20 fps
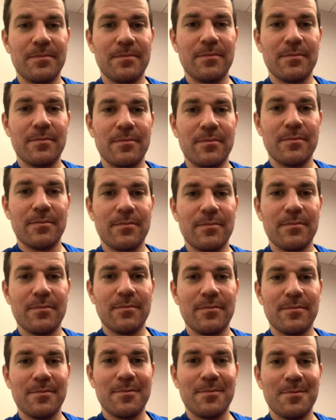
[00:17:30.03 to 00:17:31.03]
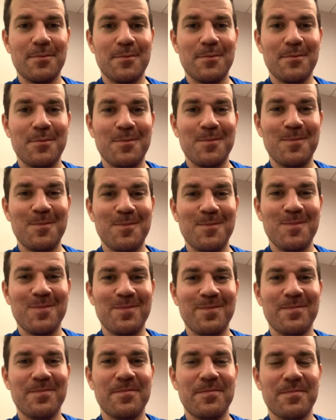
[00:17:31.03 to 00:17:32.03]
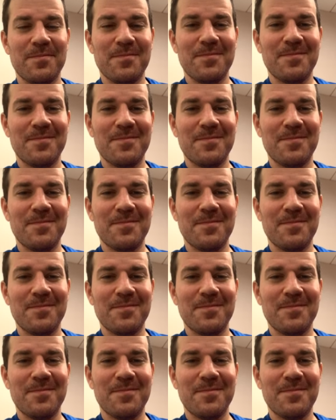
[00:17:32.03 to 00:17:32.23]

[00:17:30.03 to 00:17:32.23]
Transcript: (not speaking)